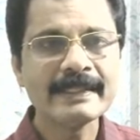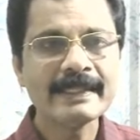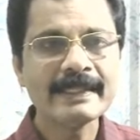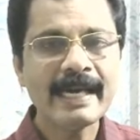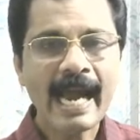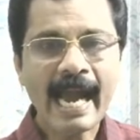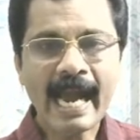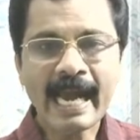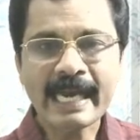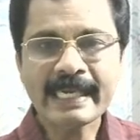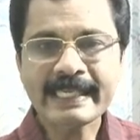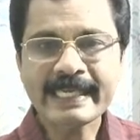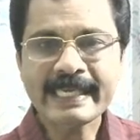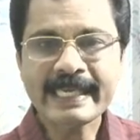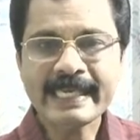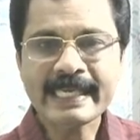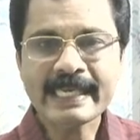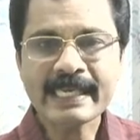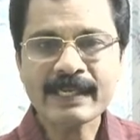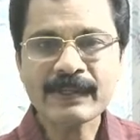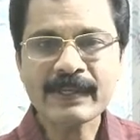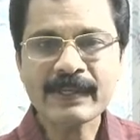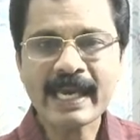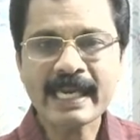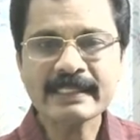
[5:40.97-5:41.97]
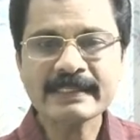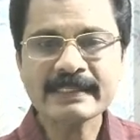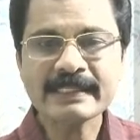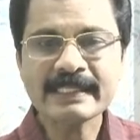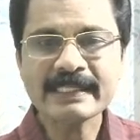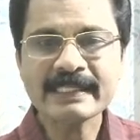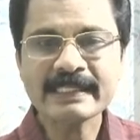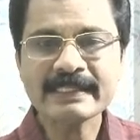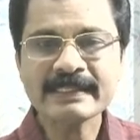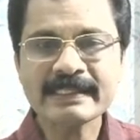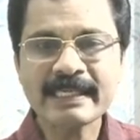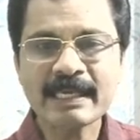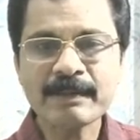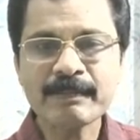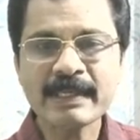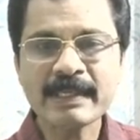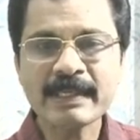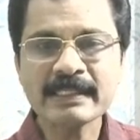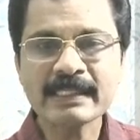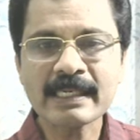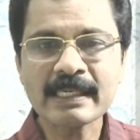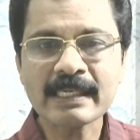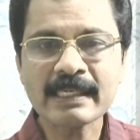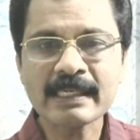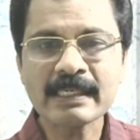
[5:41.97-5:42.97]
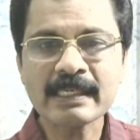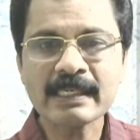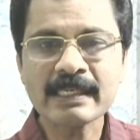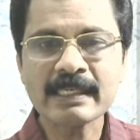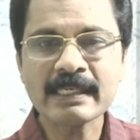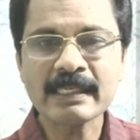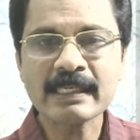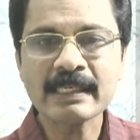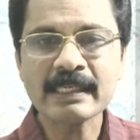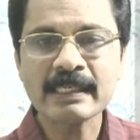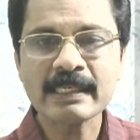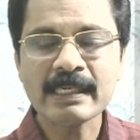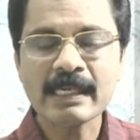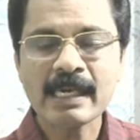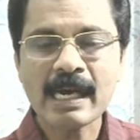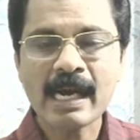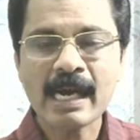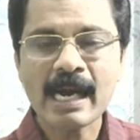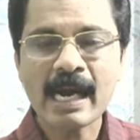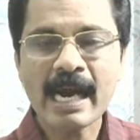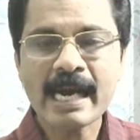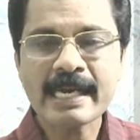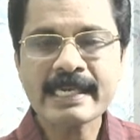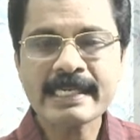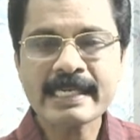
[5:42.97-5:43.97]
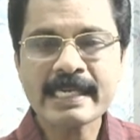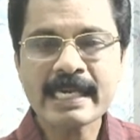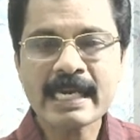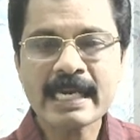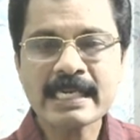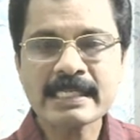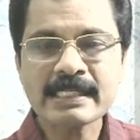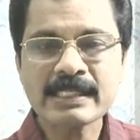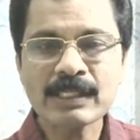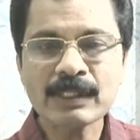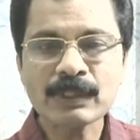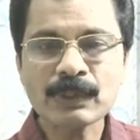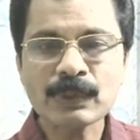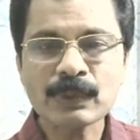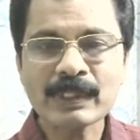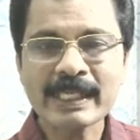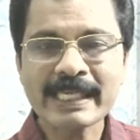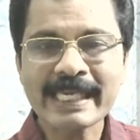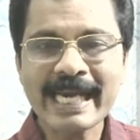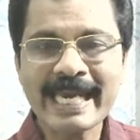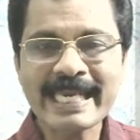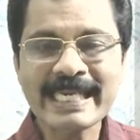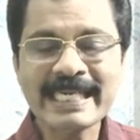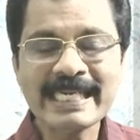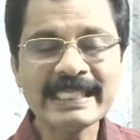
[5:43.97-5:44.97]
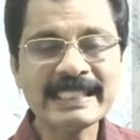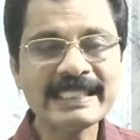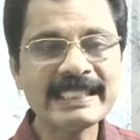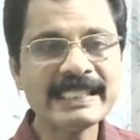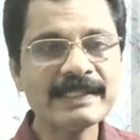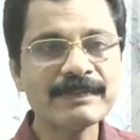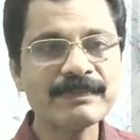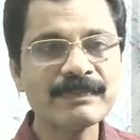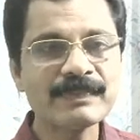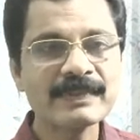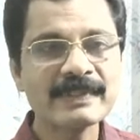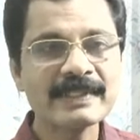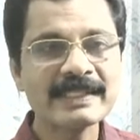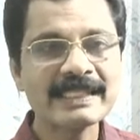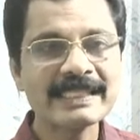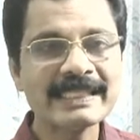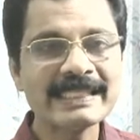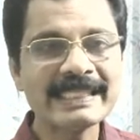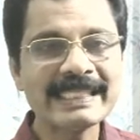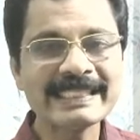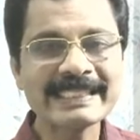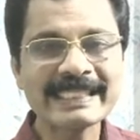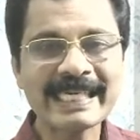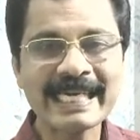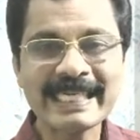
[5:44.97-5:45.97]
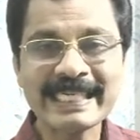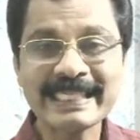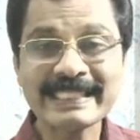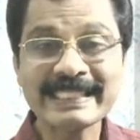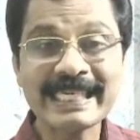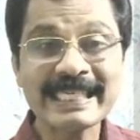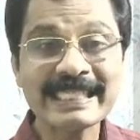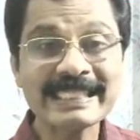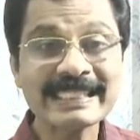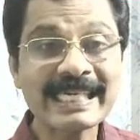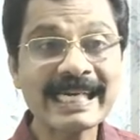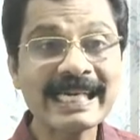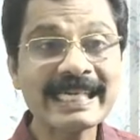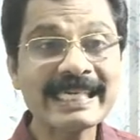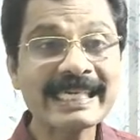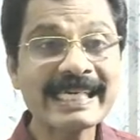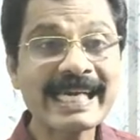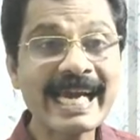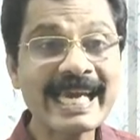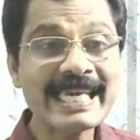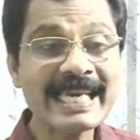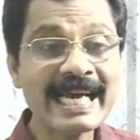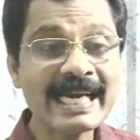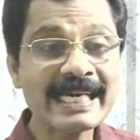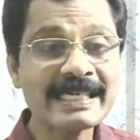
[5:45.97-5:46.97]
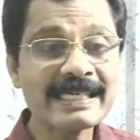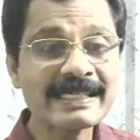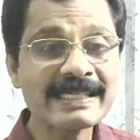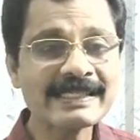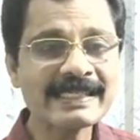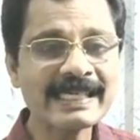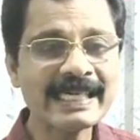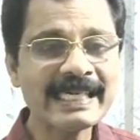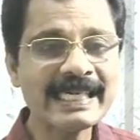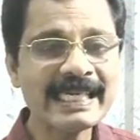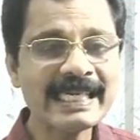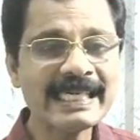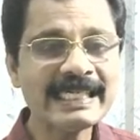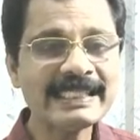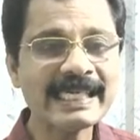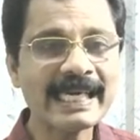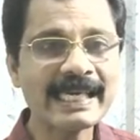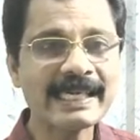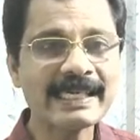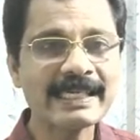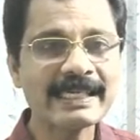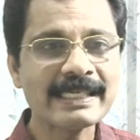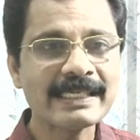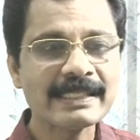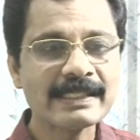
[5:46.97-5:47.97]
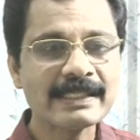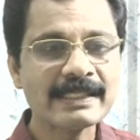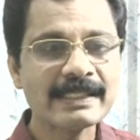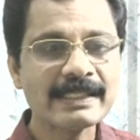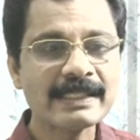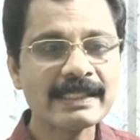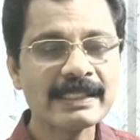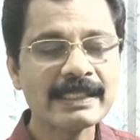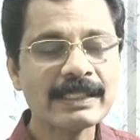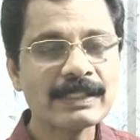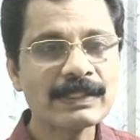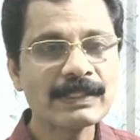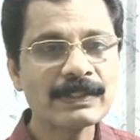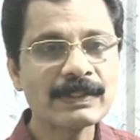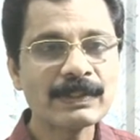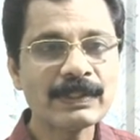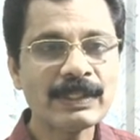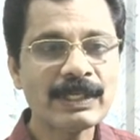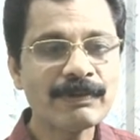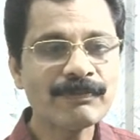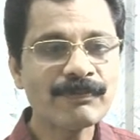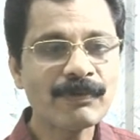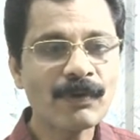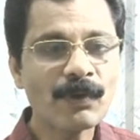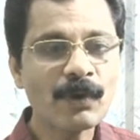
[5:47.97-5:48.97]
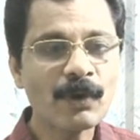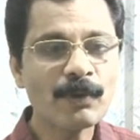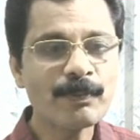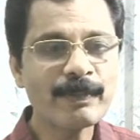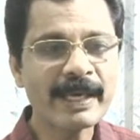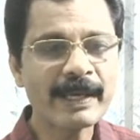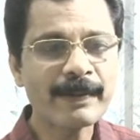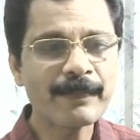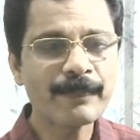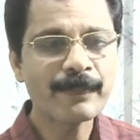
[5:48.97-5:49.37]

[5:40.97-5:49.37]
And here you can see the stamens are attached to the gynoecium. This condition is called the gynandrous condition. Could you follow me?